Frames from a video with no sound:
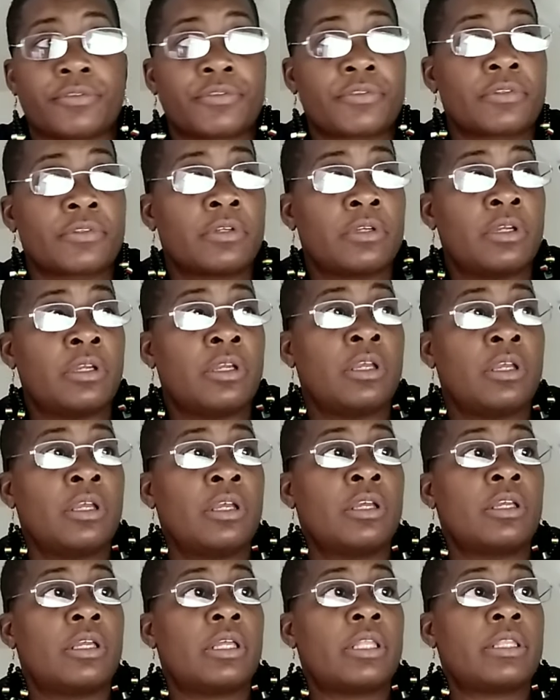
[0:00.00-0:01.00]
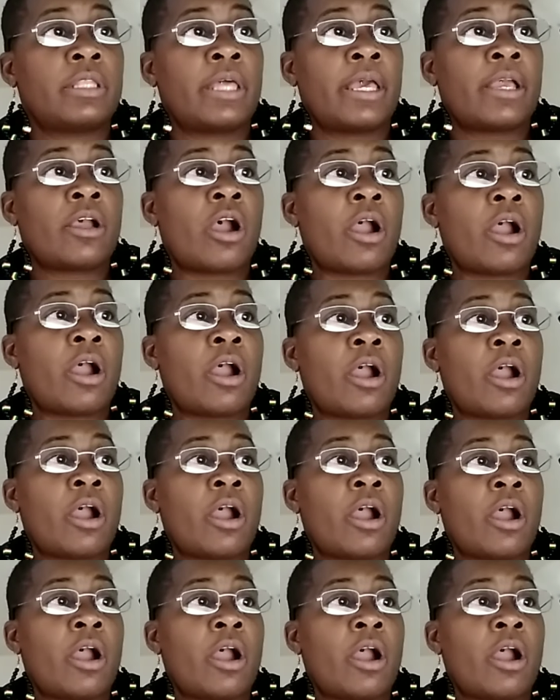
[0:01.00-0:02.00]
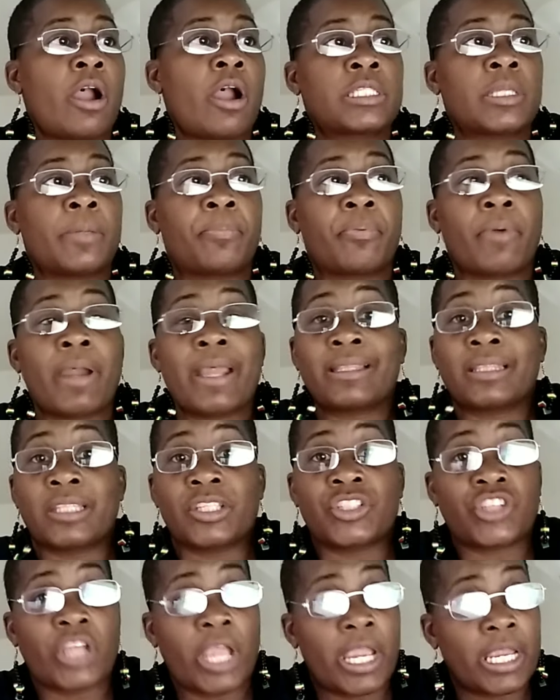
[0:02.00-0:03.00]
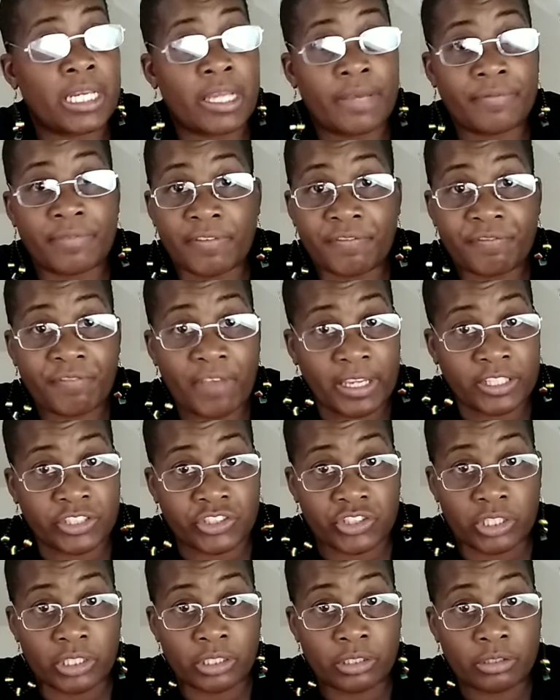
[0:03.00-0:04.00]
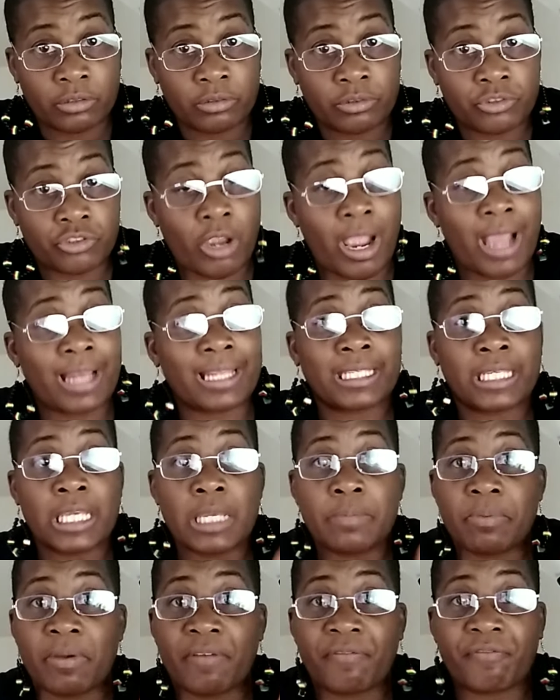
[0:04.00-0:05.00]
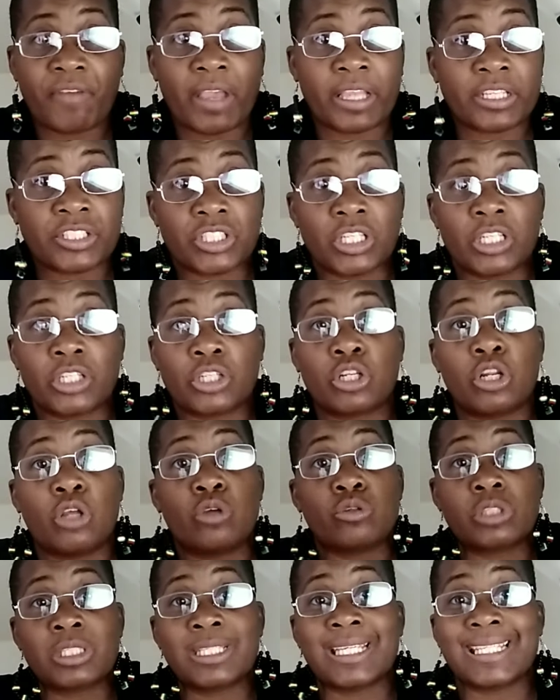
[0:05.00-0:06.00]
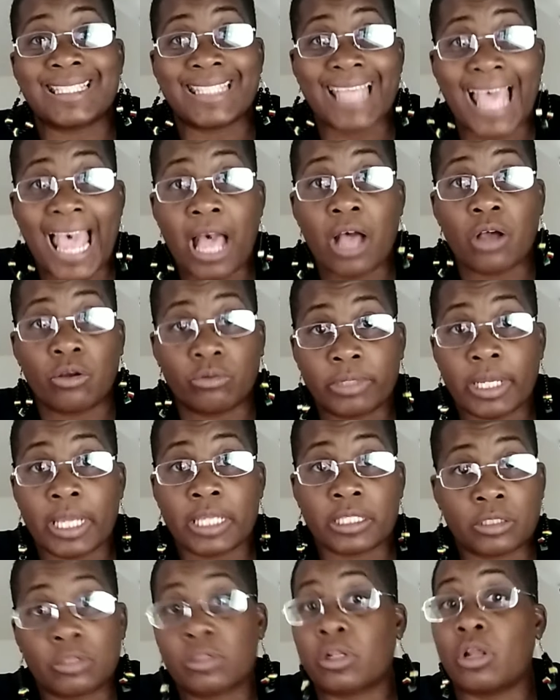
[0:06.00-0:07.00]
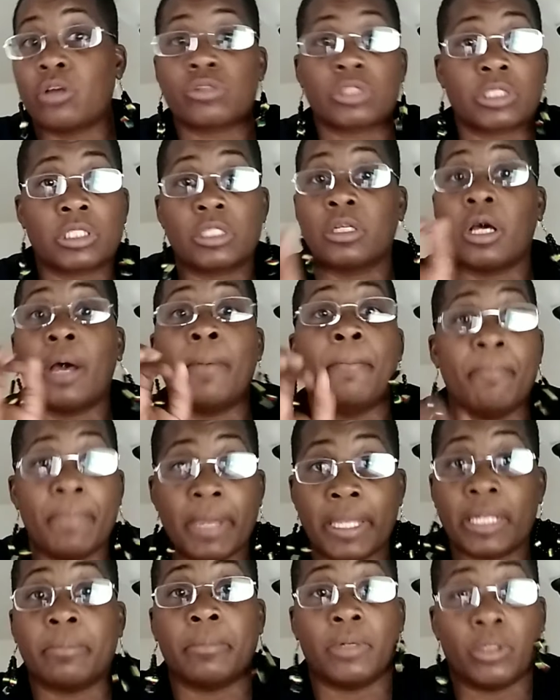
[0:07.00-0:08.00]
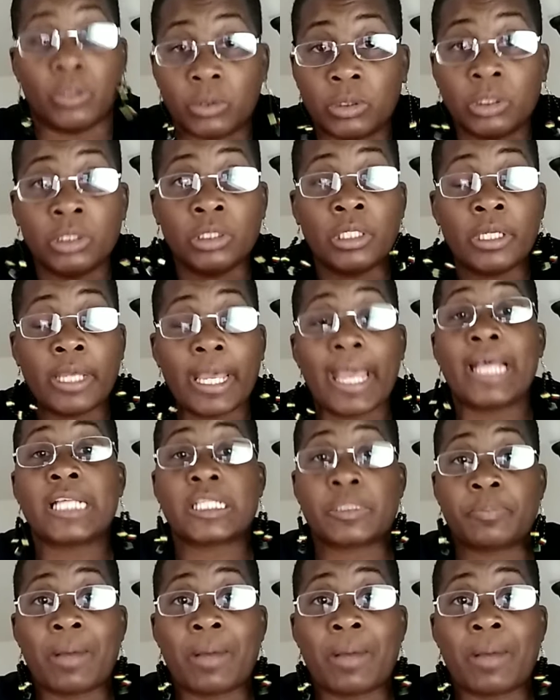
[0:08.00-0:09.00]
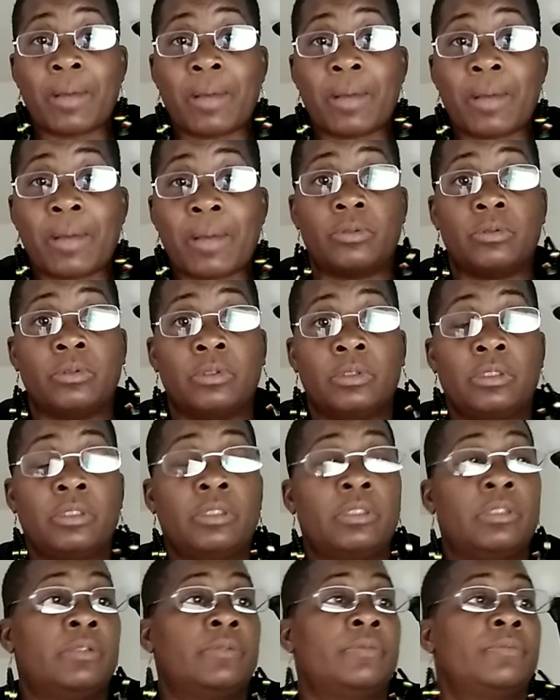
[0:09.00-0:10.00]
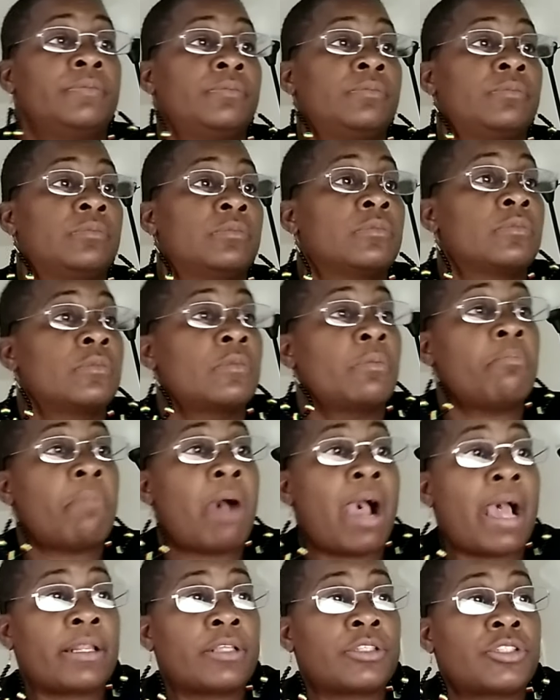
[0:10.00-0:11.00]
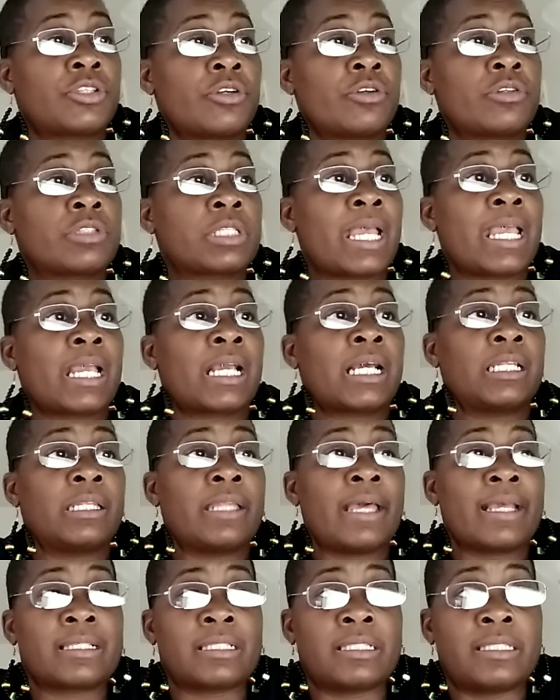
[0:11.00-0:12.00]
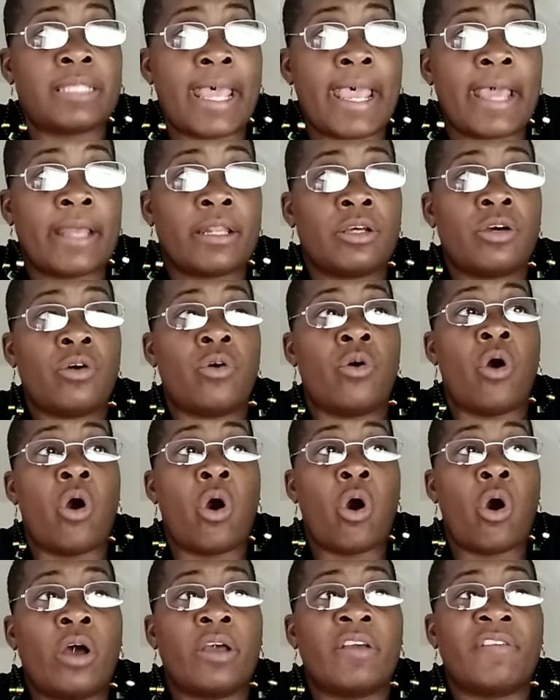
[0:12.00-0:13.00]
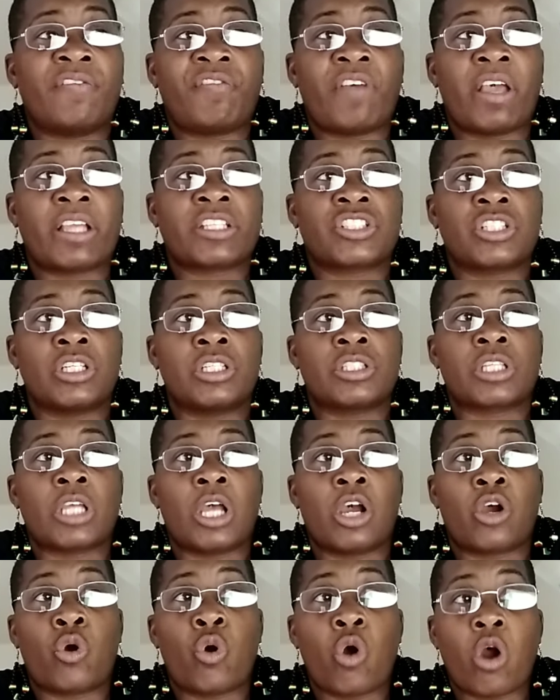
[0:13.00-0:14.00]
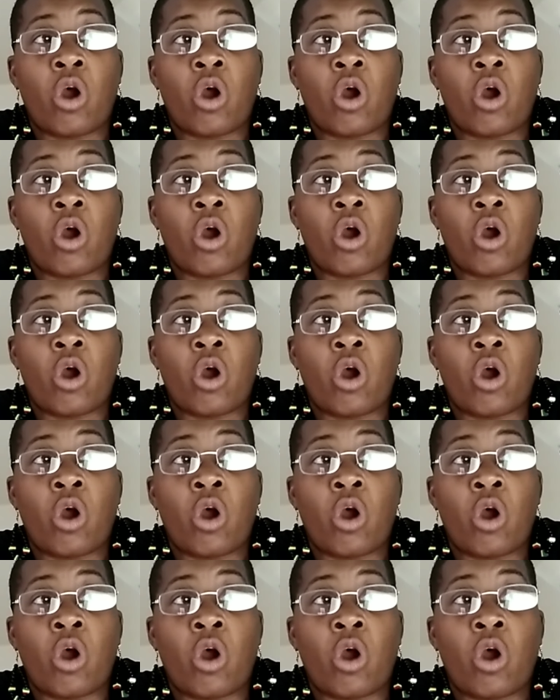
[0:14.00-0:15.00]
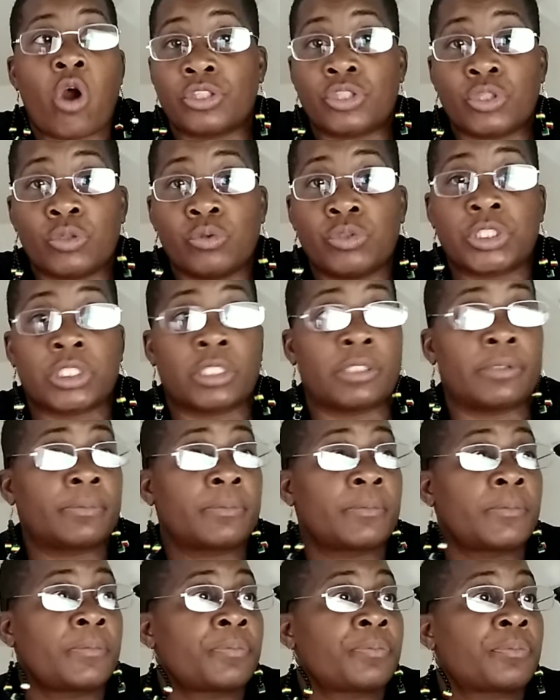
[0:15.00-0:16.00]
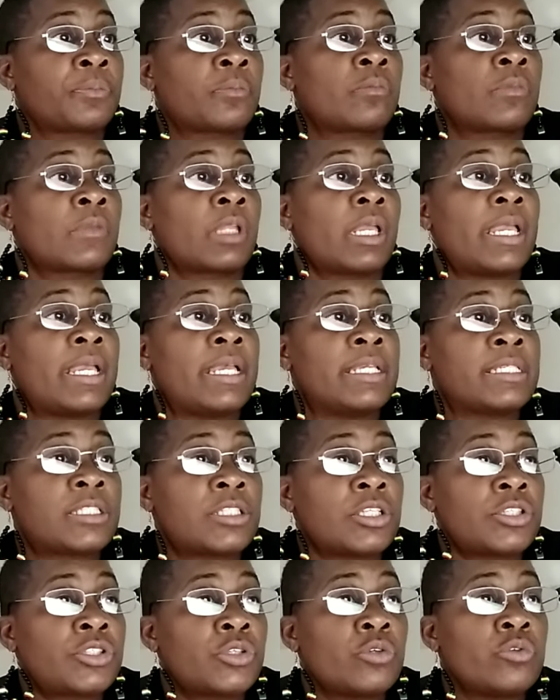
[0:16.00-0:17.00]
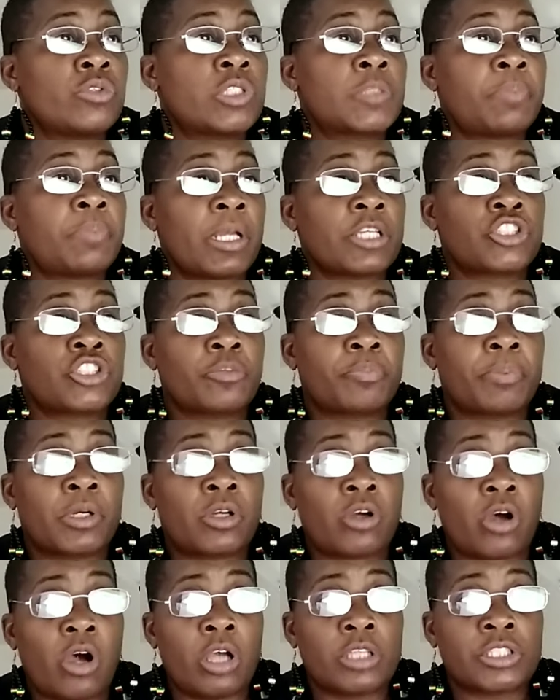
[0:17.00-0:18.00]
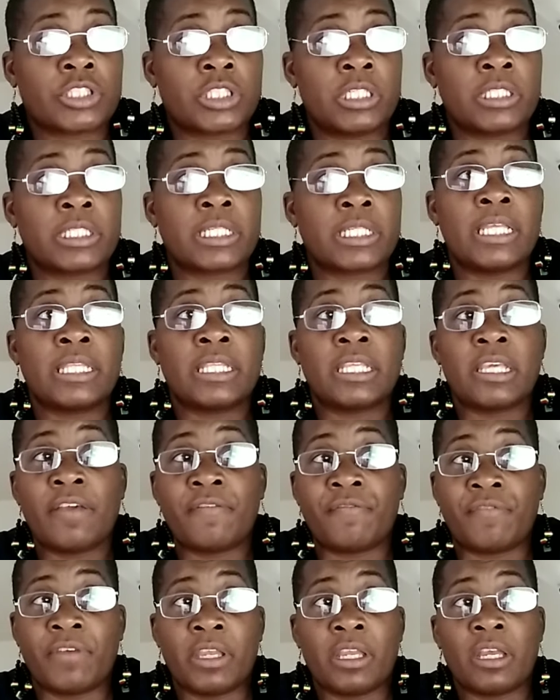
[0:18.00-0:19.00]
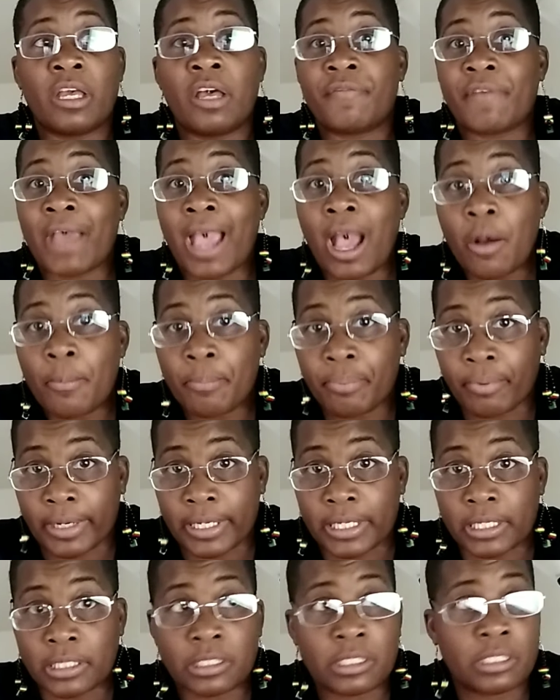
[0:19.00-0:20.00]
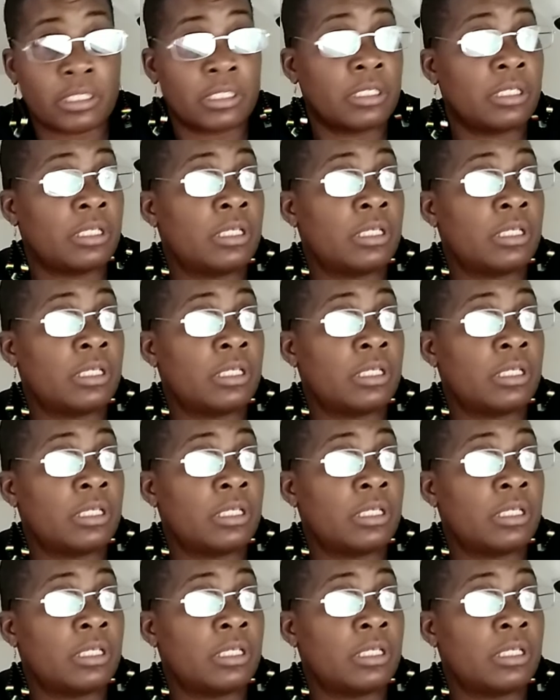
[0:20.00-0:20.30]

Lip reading: as possible. Monitors and collects data on all infections occurring institution. Institutes special precautions in the event of outbreaks. Components, employee screening, employee immunization, evaluation and treatment, and surveillance.